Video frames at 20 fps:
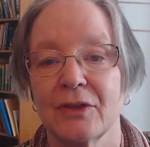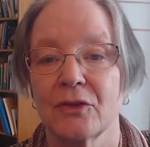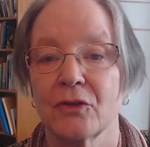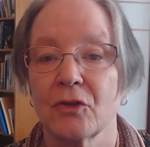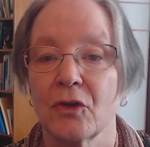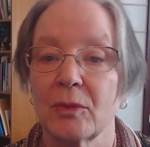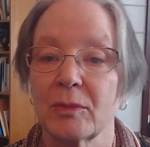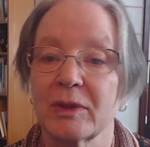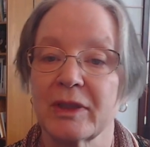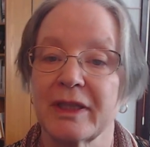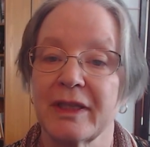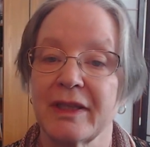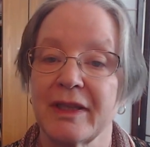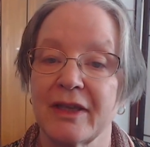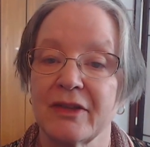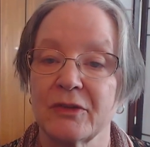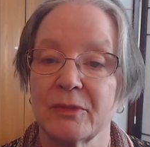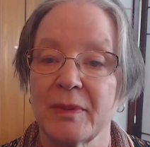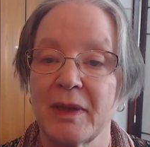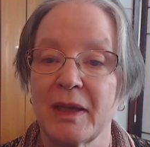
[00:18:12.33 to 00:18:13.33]
Normally,
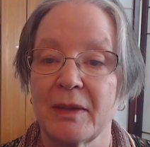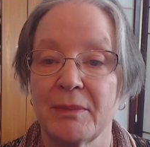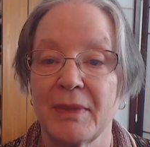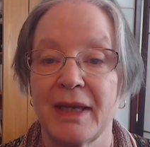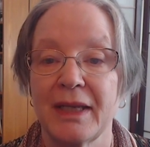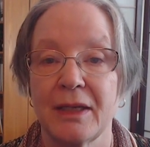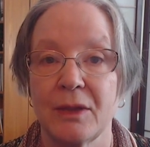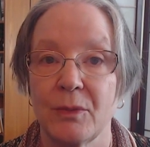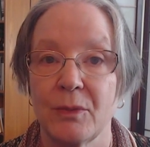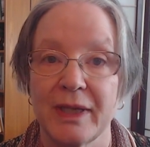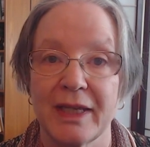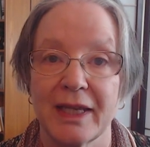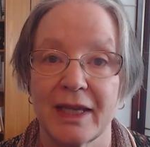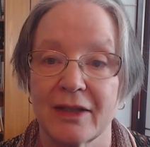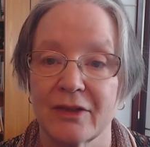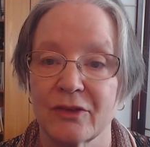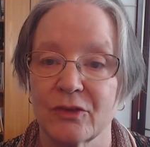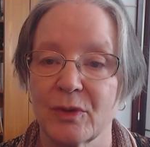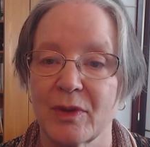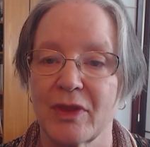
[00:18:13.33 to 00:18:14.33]
they spent many
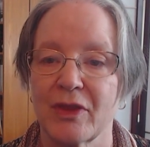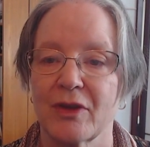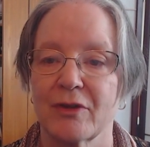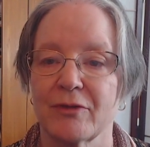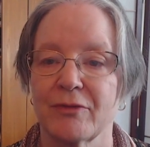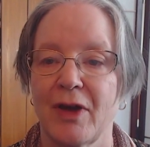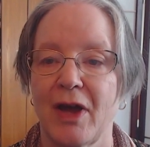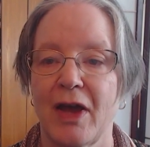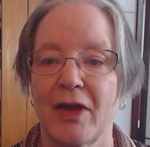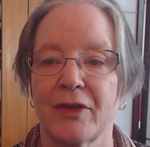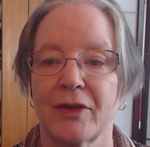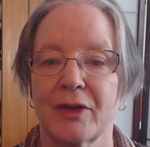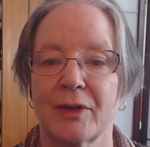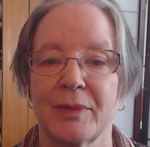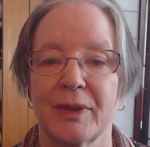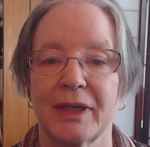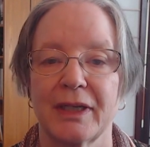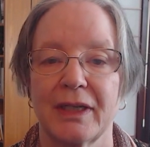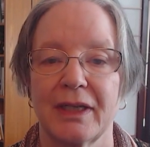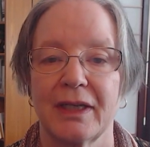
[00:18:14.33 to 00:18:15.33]
weekends with their father,
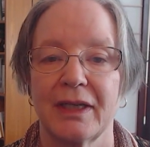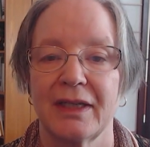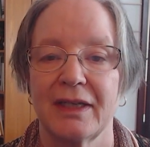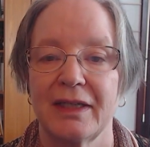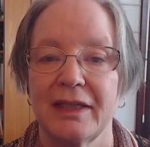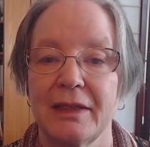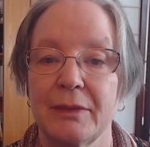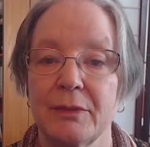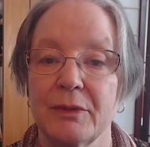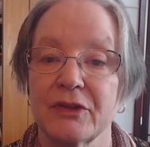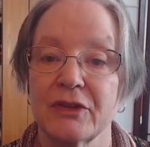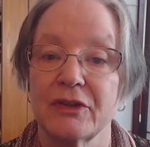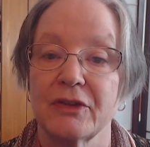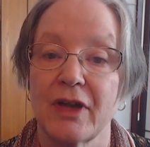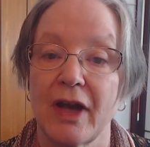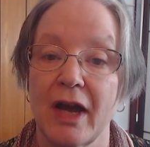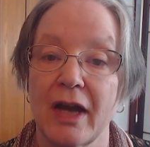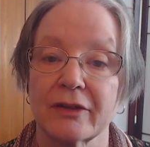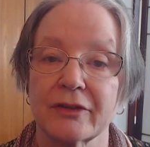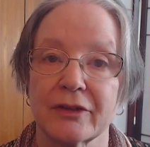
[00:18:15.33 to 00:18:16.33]
but he was a
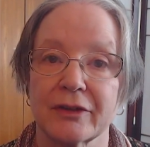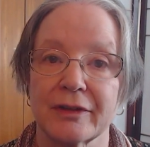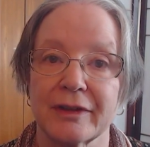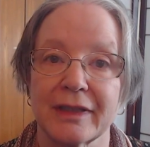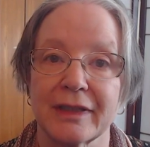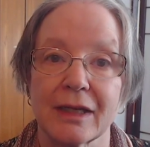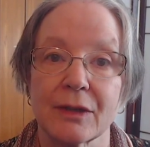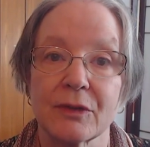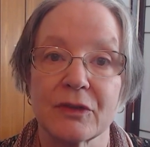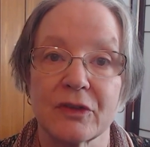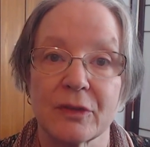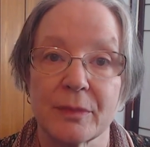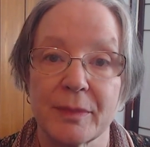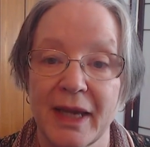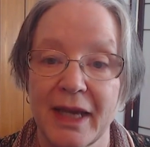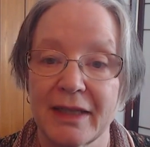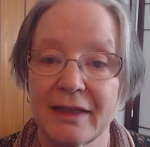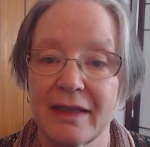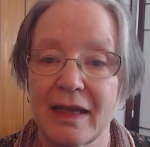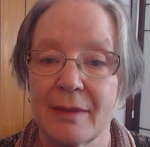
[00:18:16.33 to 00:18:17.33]
doctor and there was a
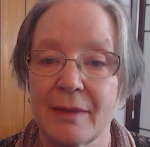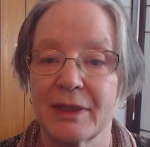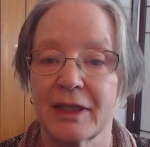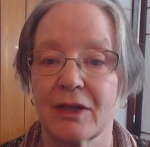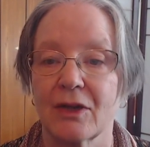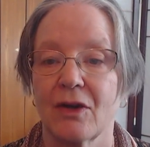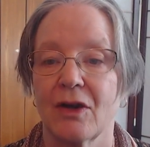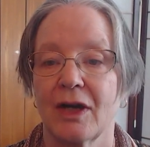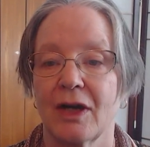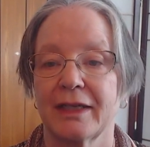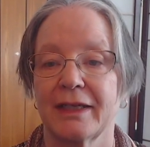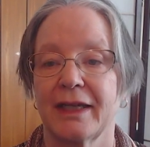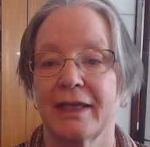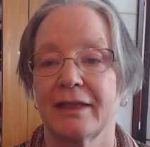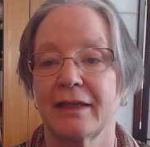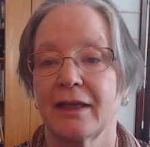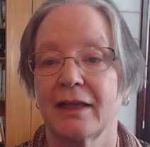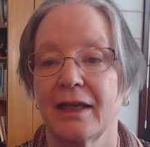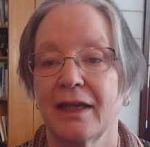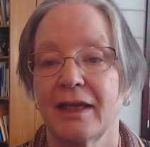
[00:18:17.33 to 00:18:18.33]
pandemic on
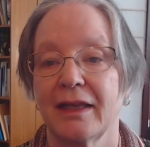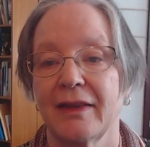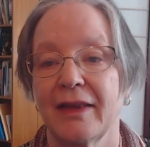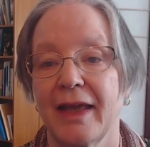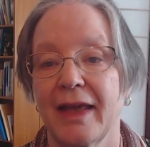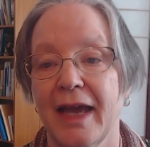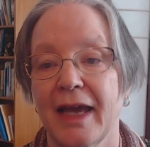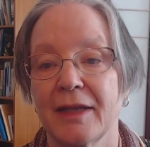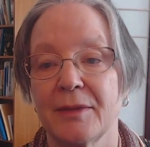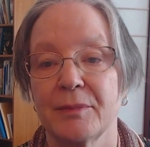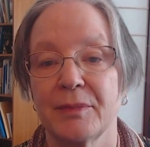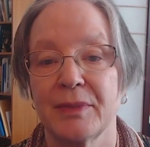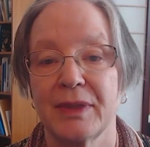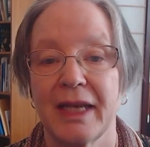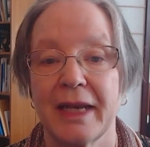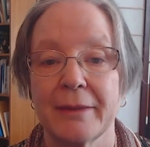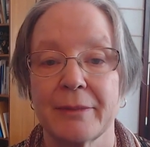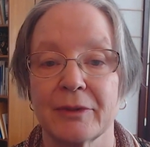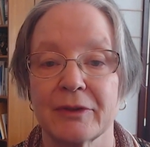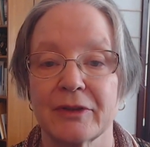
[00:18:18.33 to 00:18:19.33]
and they hadn't been
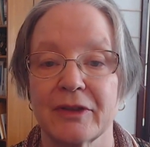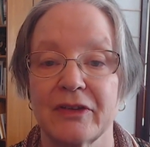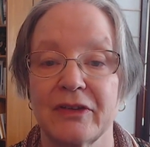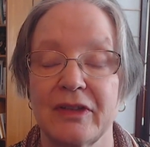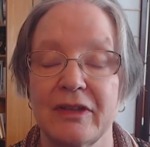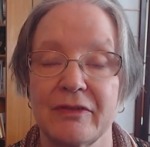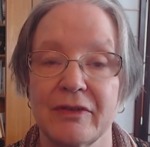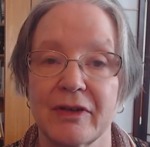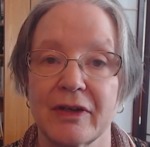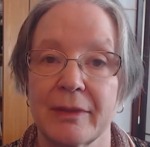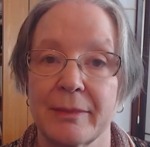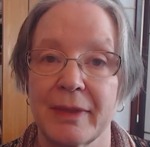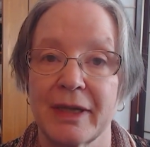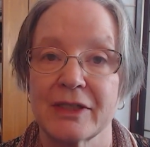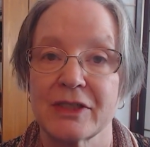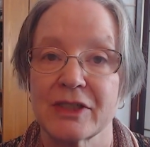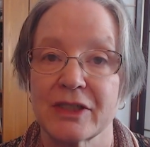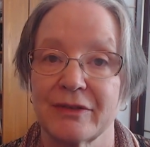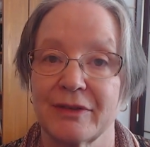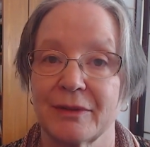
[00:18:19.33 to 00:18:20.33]
able to see very
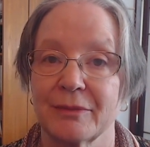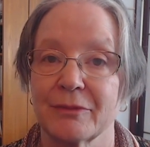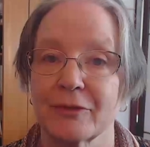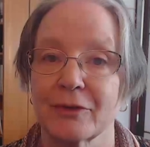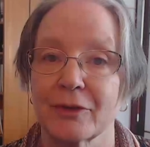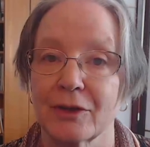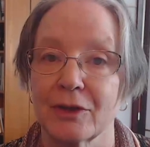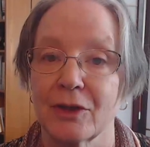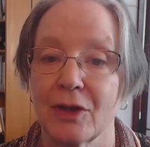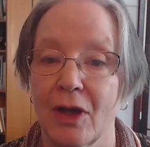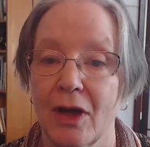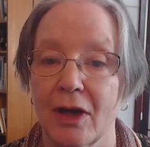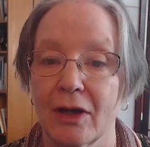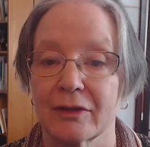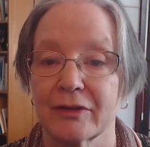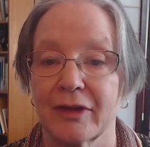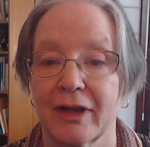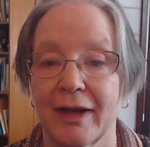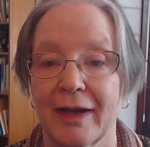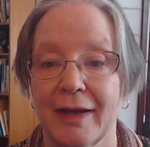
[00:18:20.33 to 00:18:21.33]
much of him for a
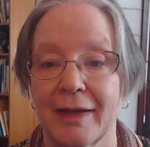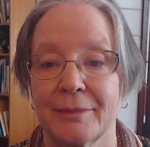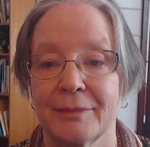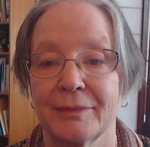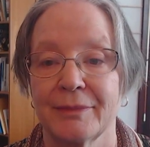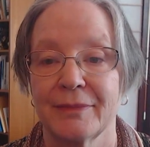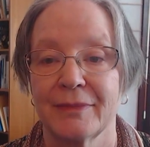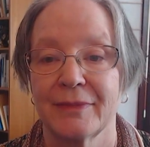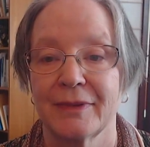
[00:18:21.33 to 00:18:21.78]
long time.